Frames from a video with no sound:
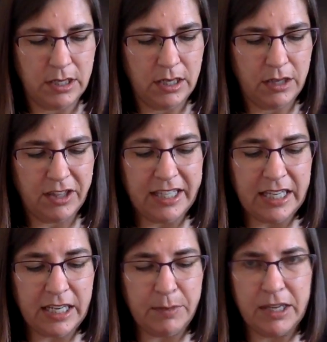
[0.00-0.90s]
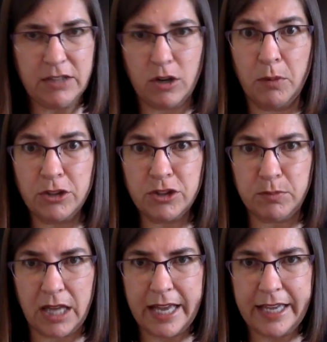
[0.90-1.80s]
The guinea pigs are
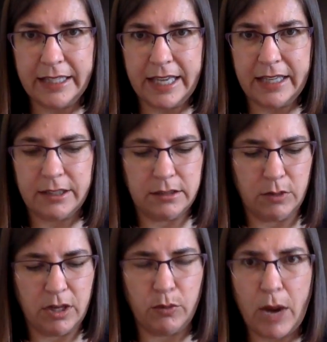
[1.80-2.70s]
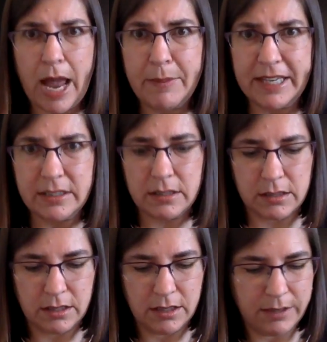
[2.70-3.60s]
multiplying like, well, rabbits.
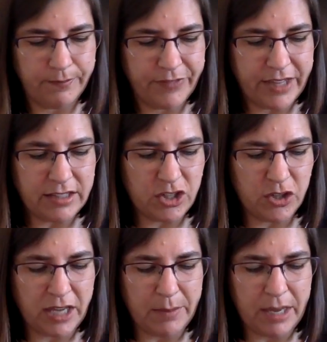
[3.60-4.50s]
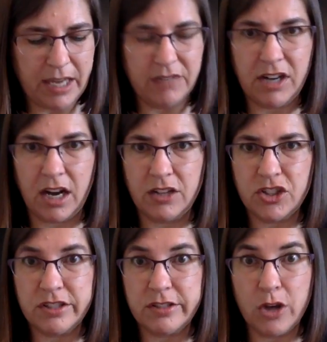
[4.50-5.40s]
Thanks to your campaign of
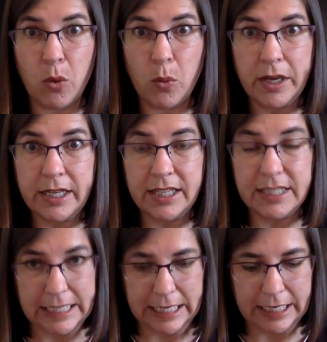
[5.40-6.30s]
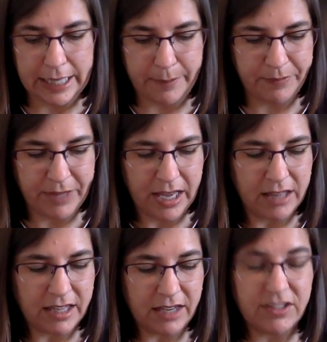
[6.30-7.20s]
conscience, no one is eating them.
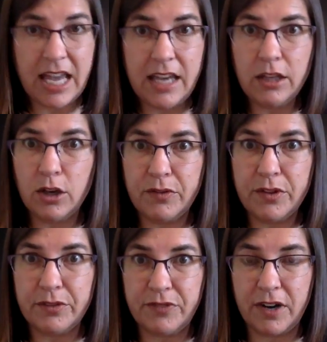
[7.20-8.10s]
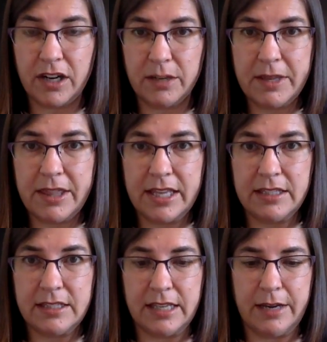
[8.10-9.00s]
They've taken over the farm and then
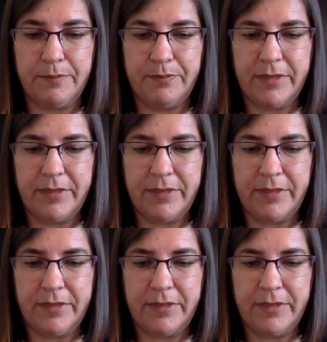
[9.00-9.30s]
some.